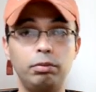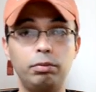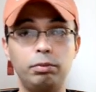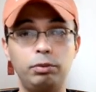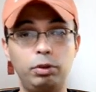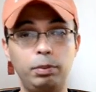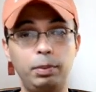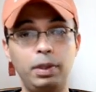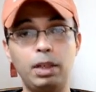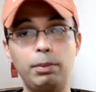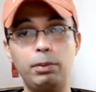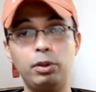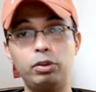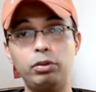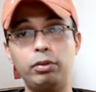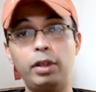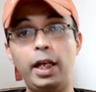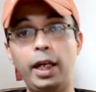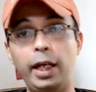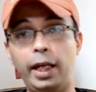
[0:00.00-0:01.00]
to be able
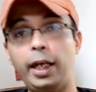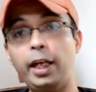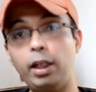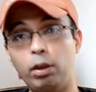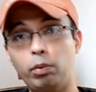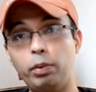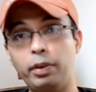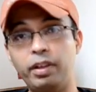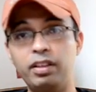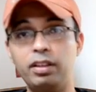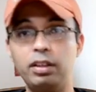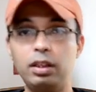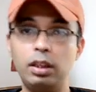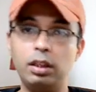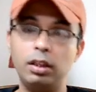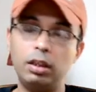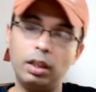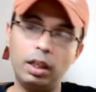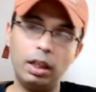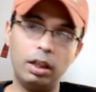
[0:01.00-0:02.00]
to hang with
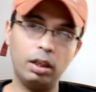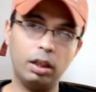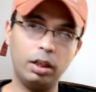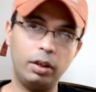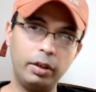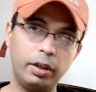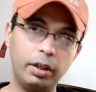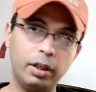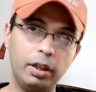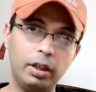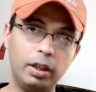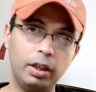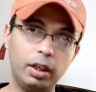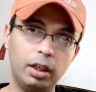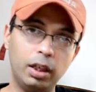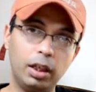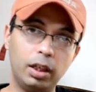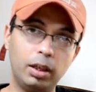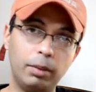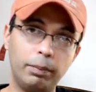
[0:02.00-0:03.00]
D800
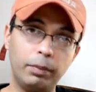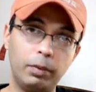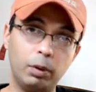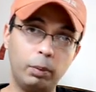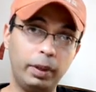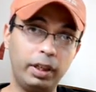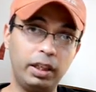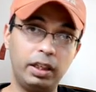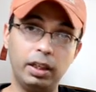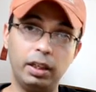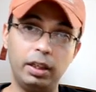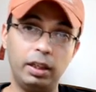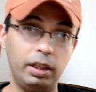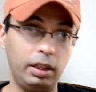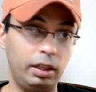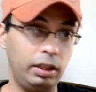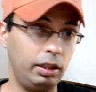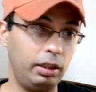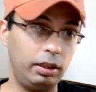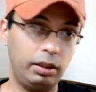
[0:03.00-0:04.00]
the way it did.
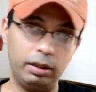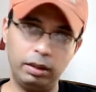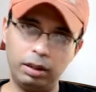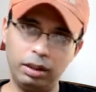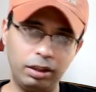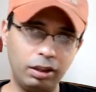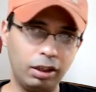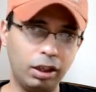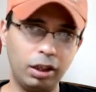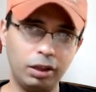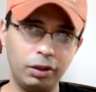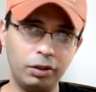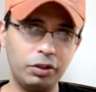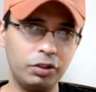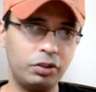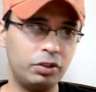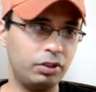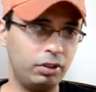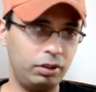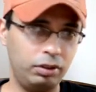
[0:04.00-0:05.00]
In
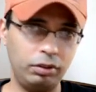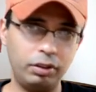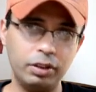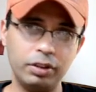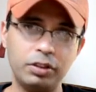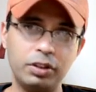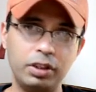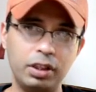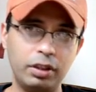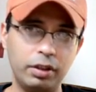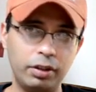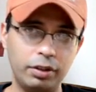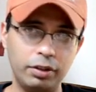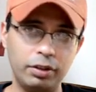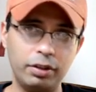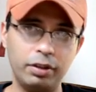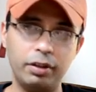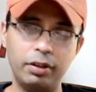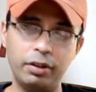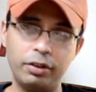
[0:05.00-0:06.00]
colors, you can see
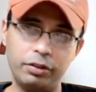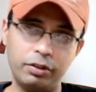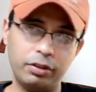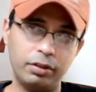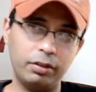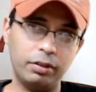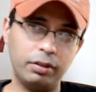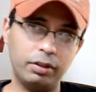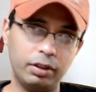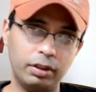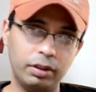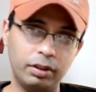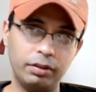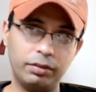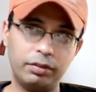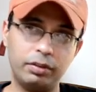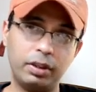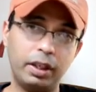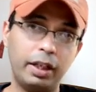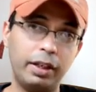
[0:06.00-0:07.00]
that there's a
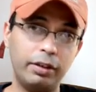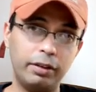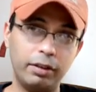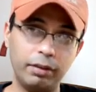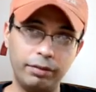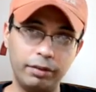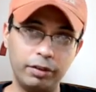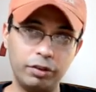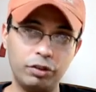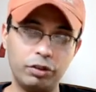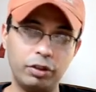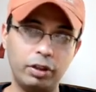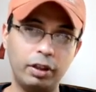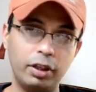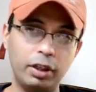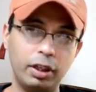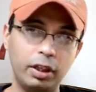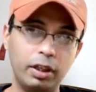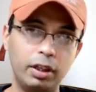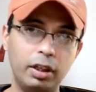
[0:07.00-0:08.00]
slight difference in
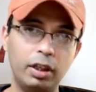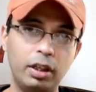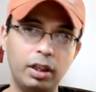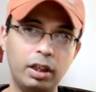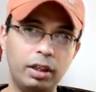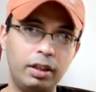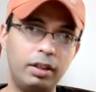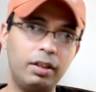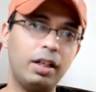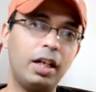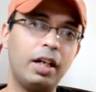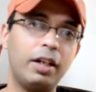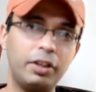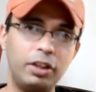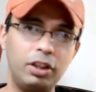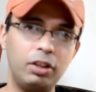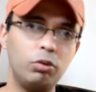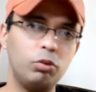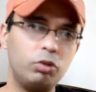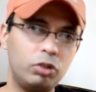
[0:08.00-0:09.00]
there. Not a
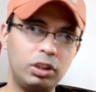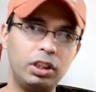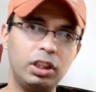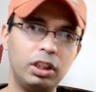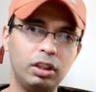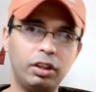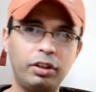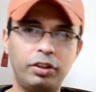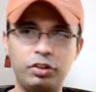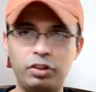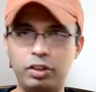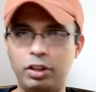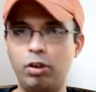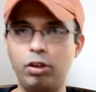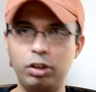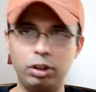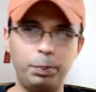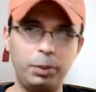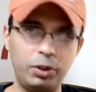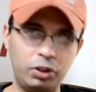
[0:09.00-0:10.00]
huge deal because
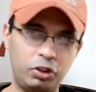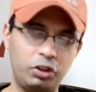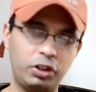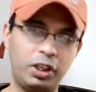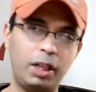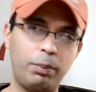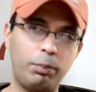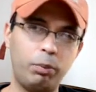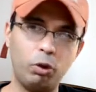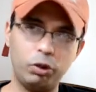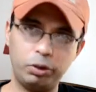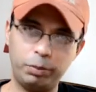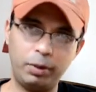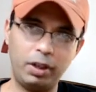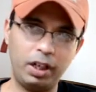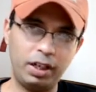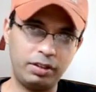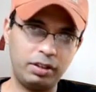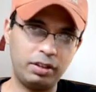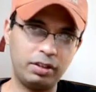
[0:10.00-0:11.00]
all the pictures get
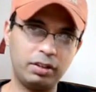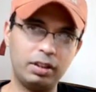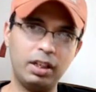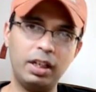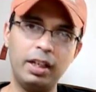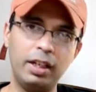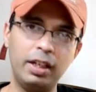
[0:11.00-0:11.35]
post-processed